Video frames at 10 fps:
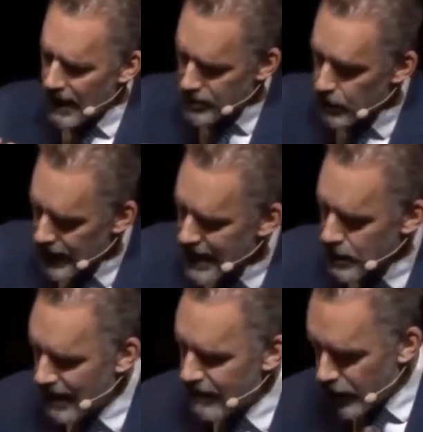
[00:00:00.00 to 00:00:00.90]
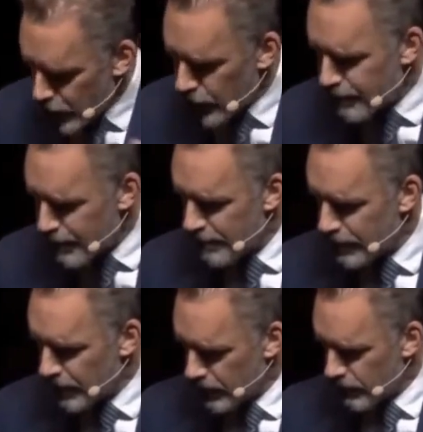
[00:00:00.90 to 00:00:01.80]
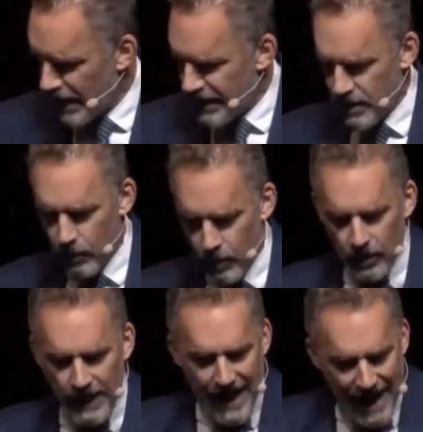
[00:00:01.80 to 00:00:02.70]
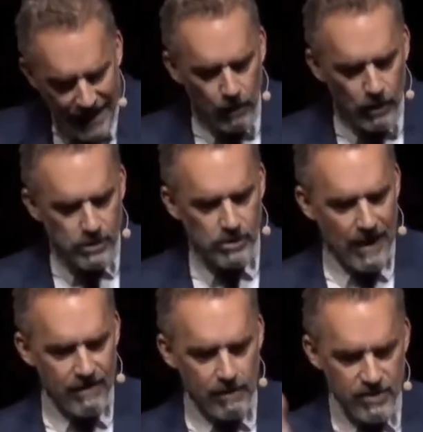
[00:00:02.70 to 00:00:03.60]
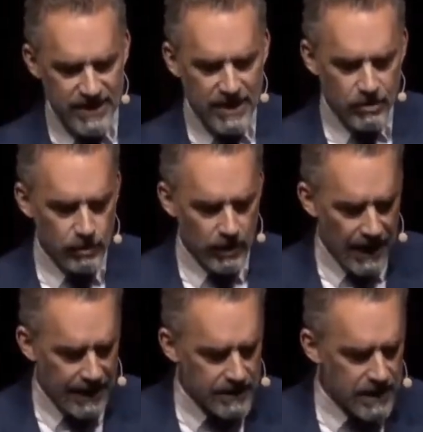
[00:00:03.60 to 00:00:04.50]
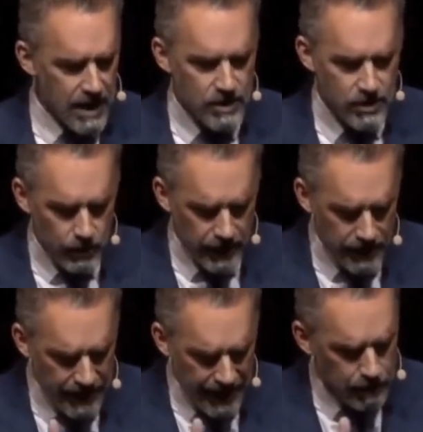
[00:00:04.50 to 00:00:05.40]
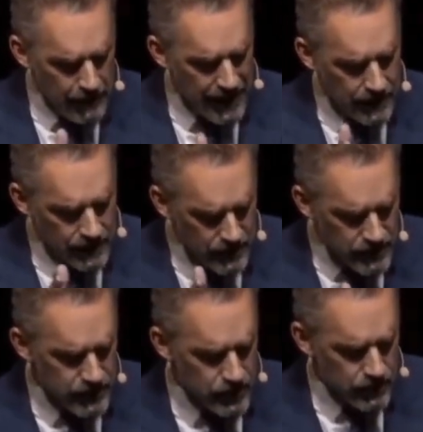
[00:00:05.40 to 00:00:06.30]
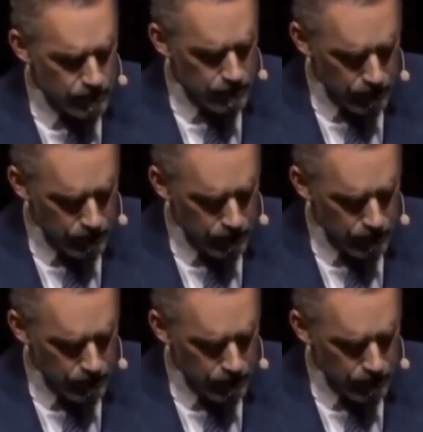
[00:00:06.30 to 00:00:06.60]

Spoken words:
then you have the good people who are running the world, and you also have them centralized so that they can make decisions